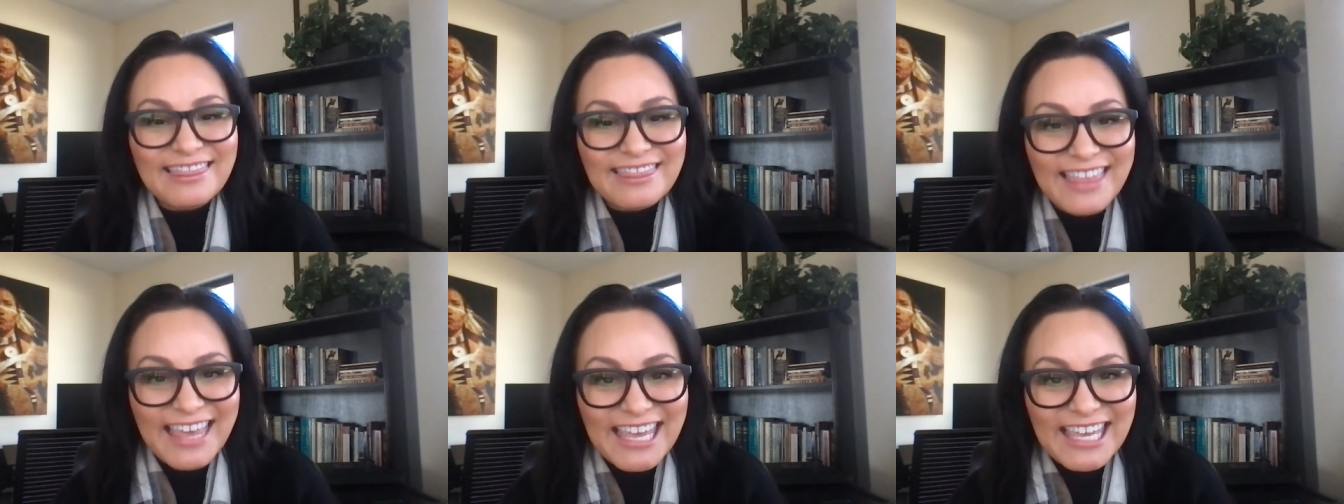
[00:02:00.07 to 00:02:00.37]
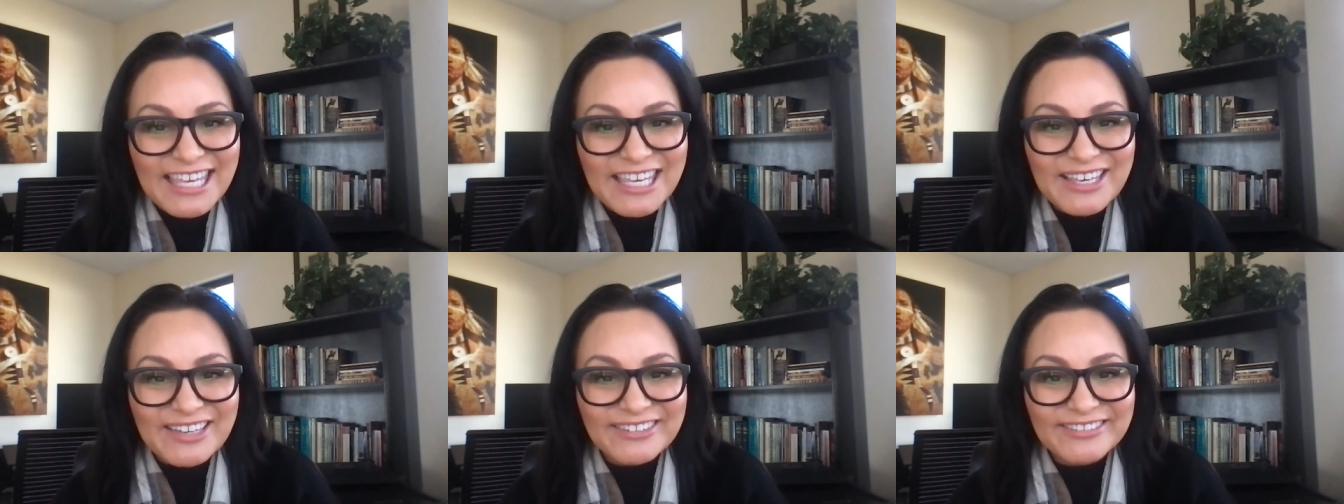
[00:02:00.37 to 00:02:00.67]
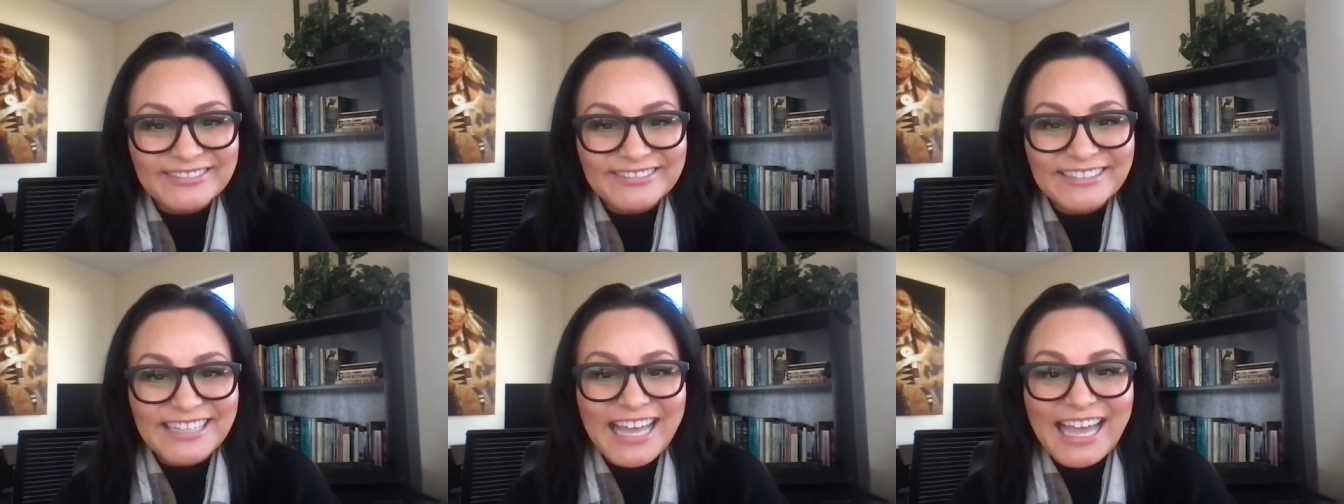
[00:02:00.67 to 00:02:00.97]
Thank you
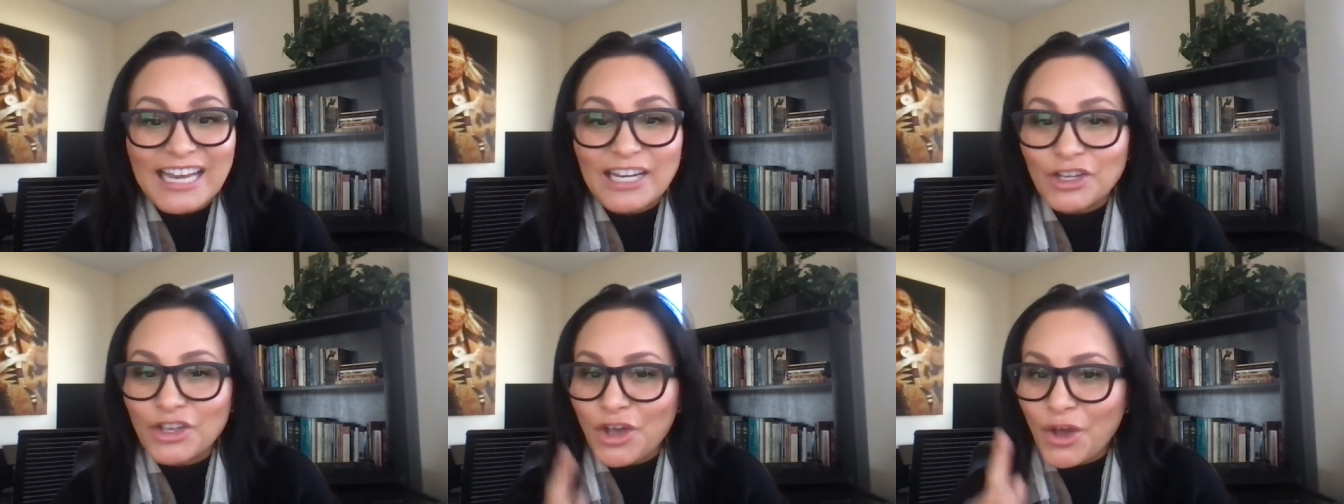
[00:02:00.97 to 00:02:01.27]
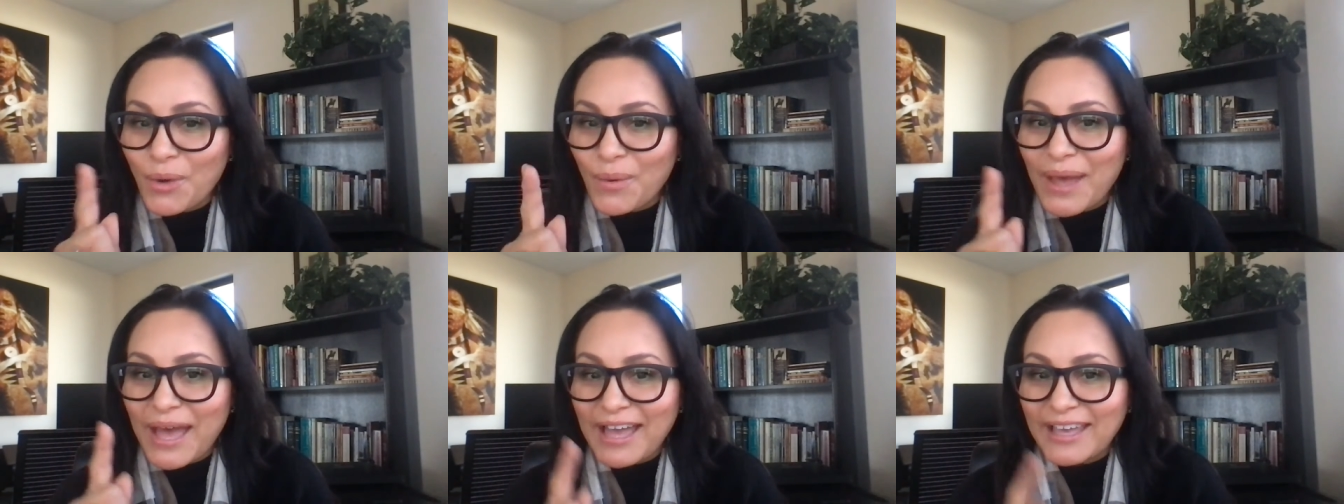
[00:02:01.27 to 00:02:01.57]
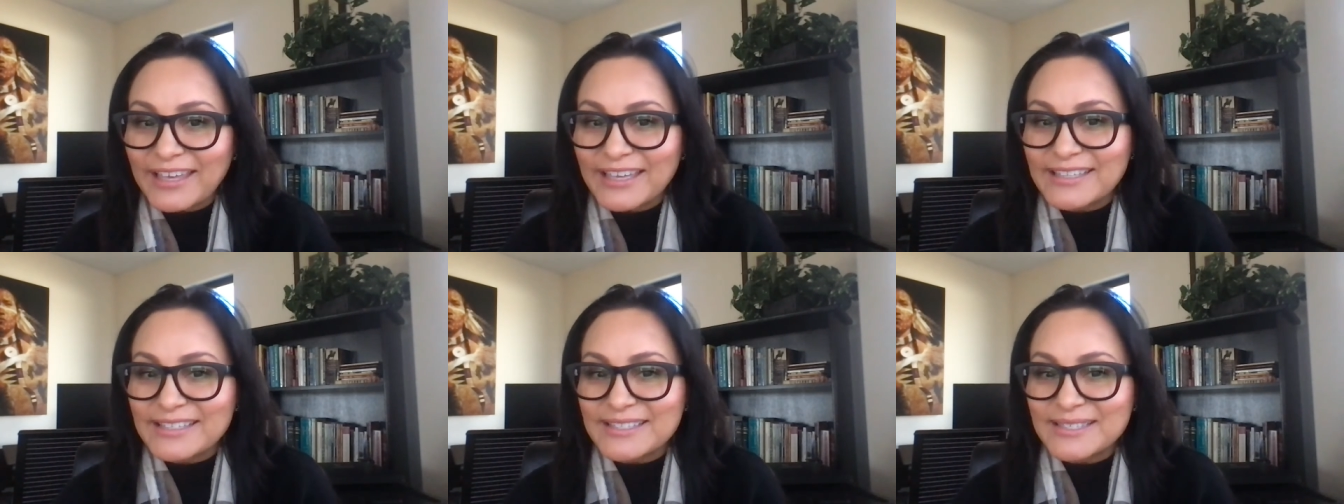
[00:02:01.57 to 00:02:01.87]
and go
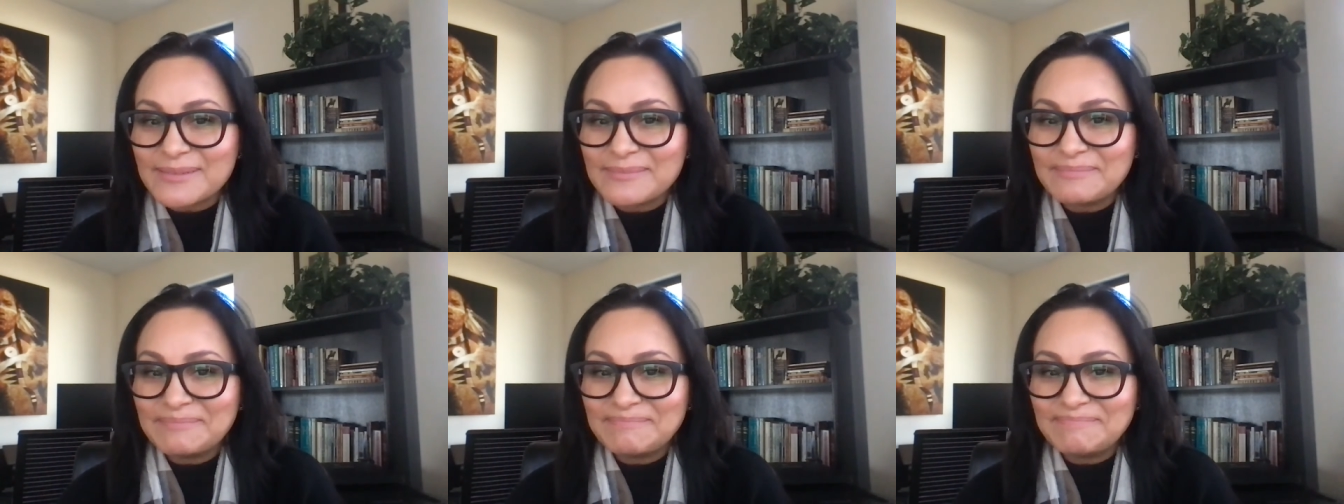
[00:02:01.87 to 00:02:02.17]
Aggies.